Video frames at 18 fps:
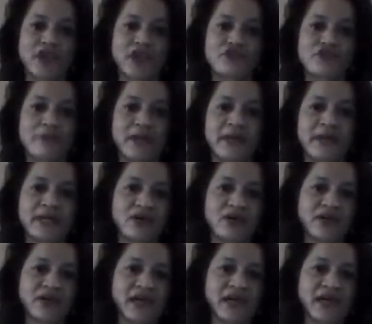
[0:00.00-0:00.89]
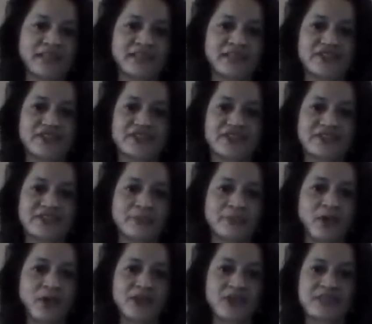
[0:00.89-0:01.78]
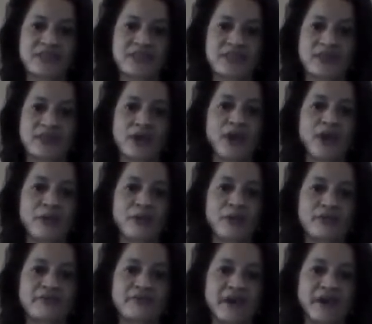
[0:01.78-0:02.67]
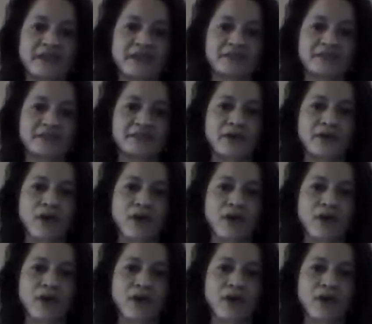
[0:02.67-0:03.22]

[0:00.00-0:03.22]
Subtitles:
Through many organizations, the policy provides